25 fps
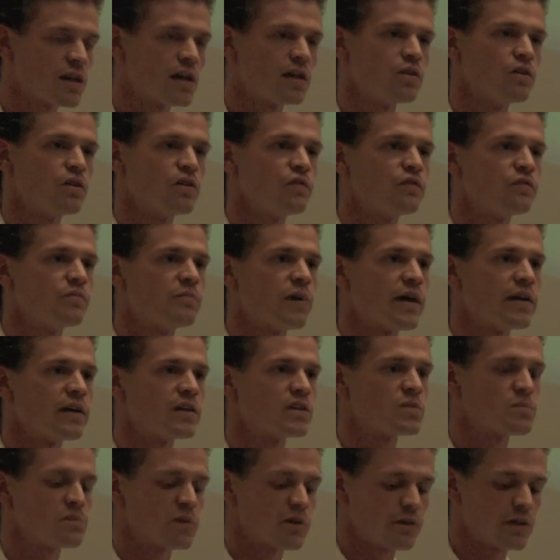that I learned from my
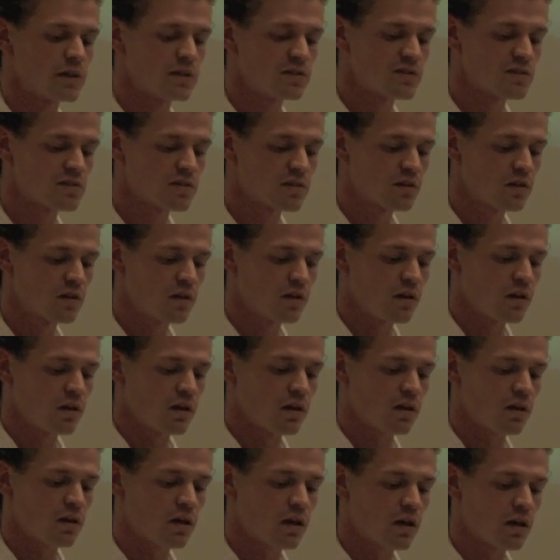experience,
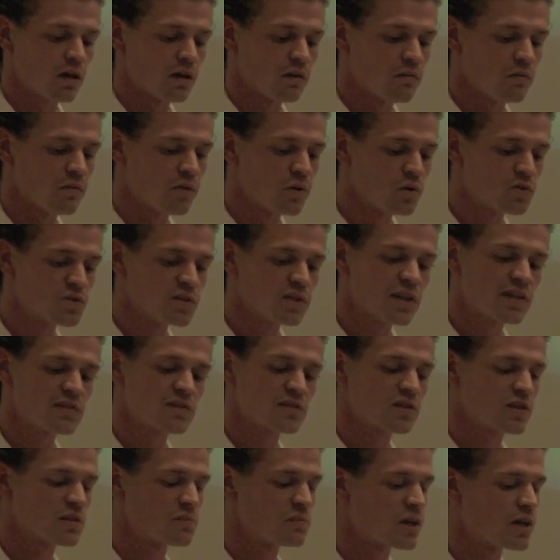and those
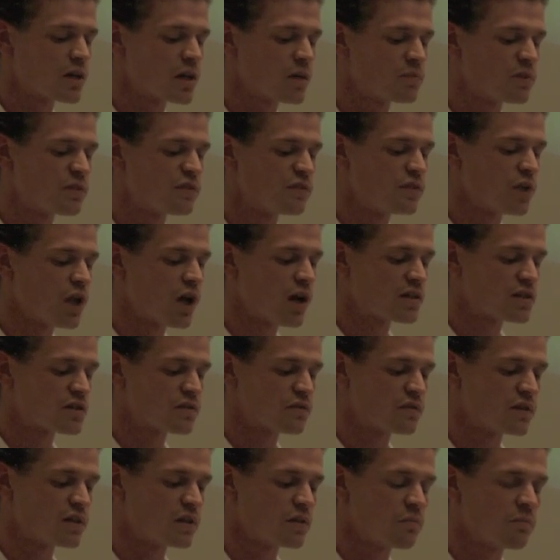lessons make up the
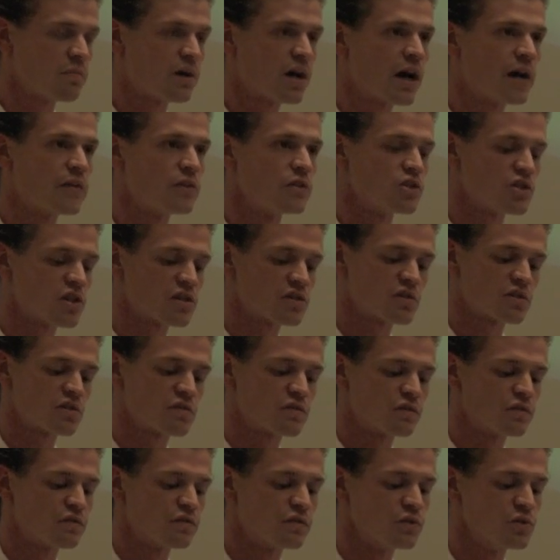philosophy behind the Justice
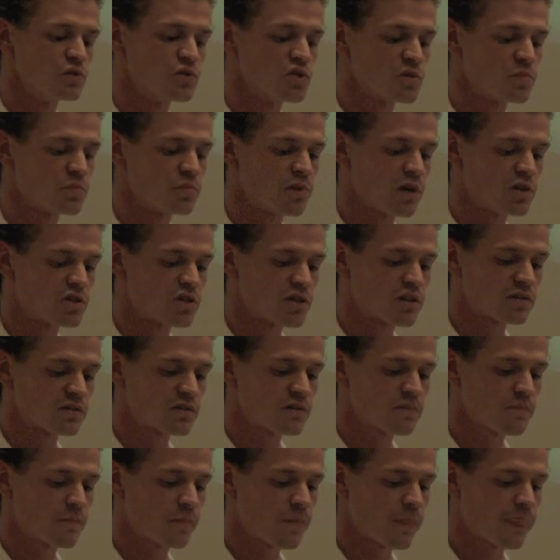for Fallujah
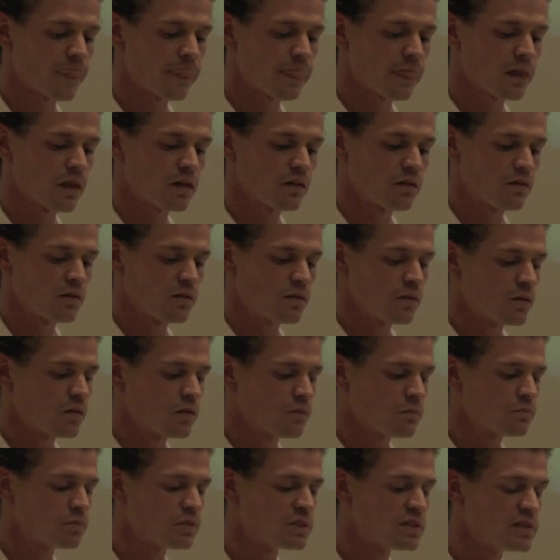Project.
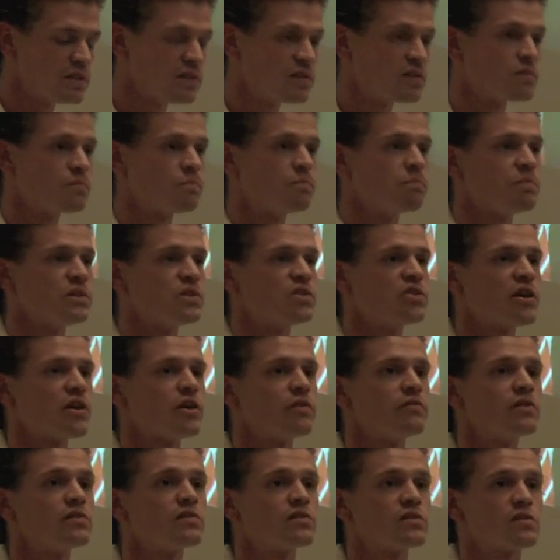Please be
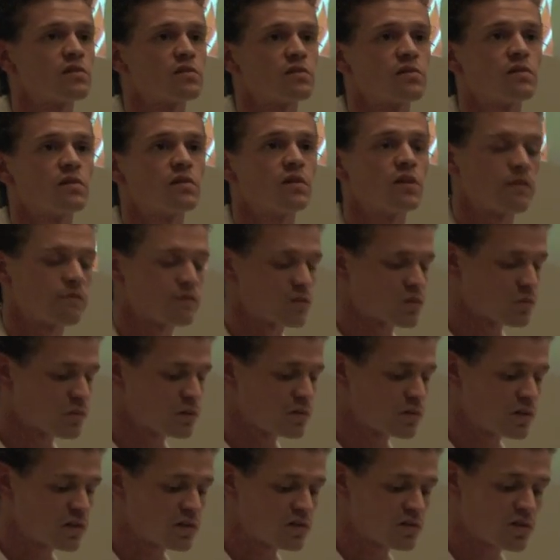generous, give us
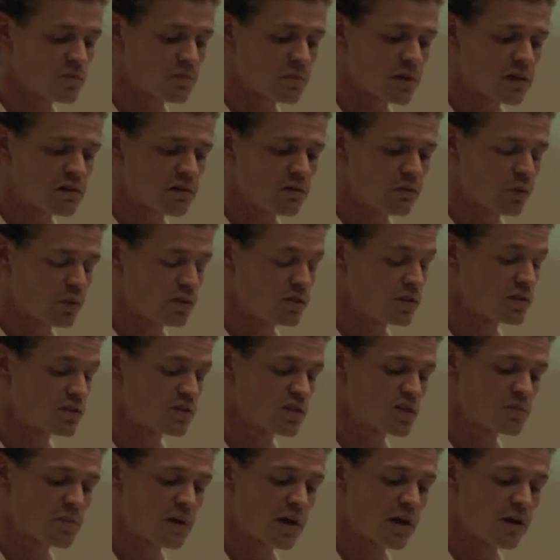what you can
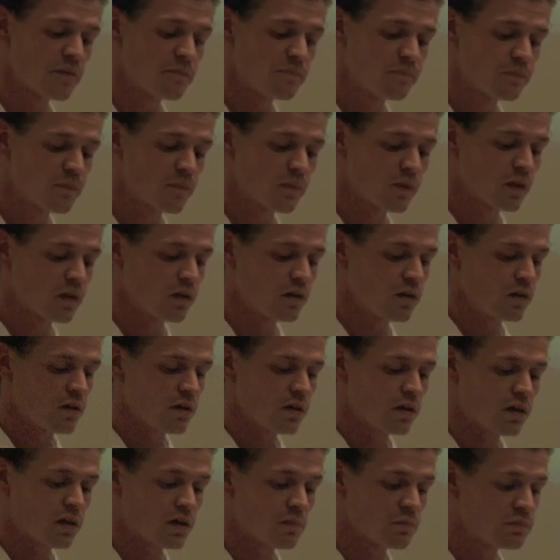spare,
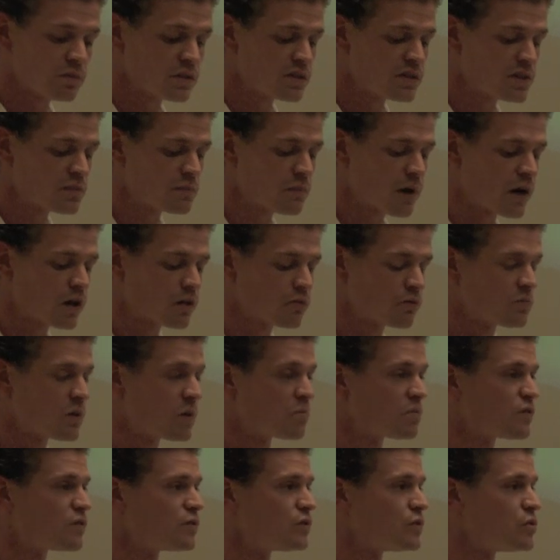and please mark
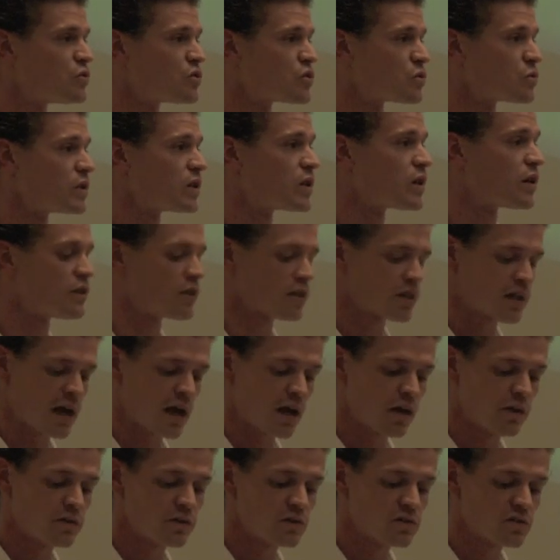Remember Fallujah Week on your
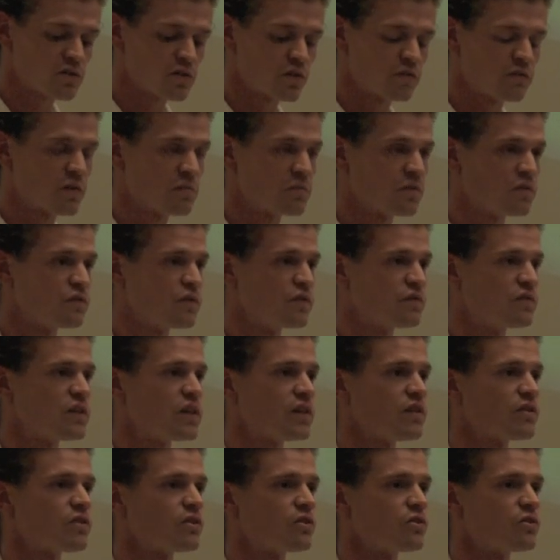calendars, November
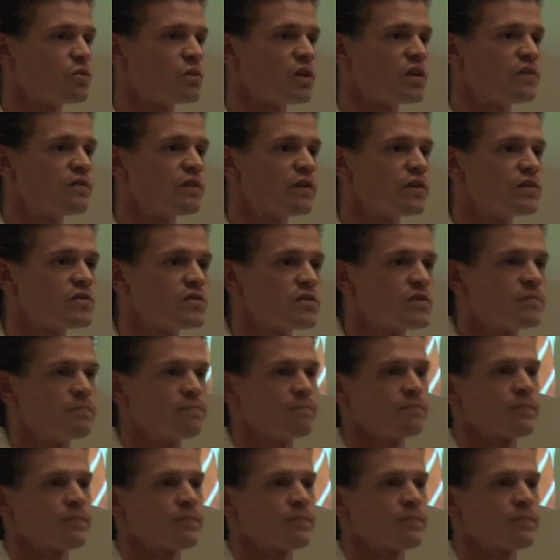15th to the 21st.